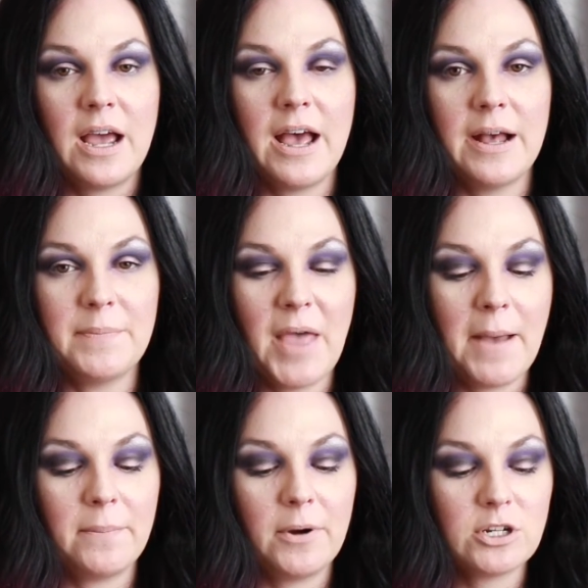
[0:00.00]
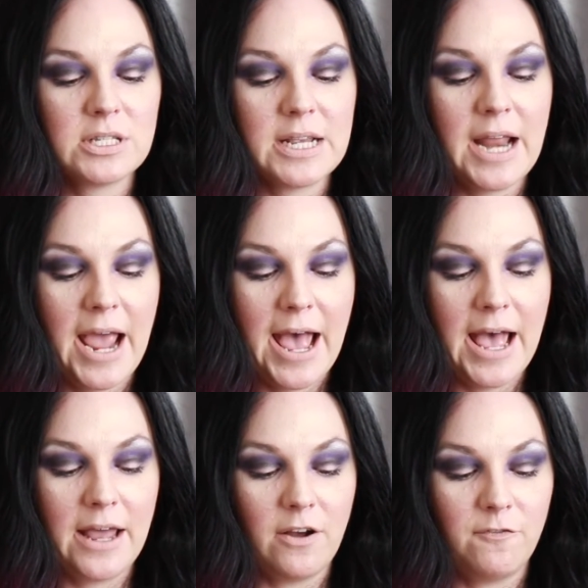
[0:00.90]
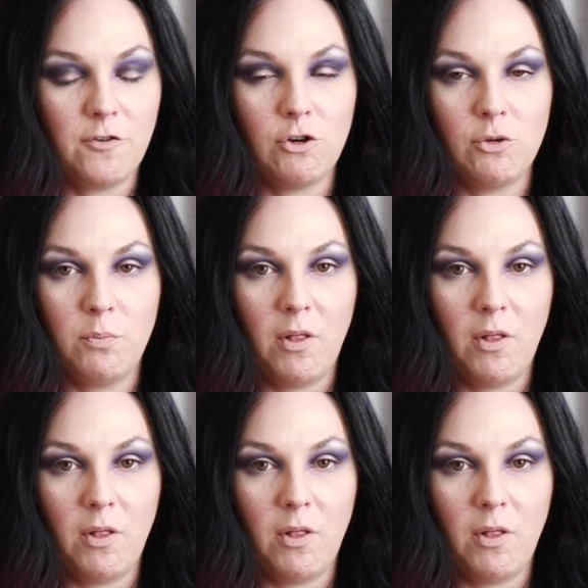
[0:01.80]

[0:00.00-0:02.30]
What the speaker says: That person had a full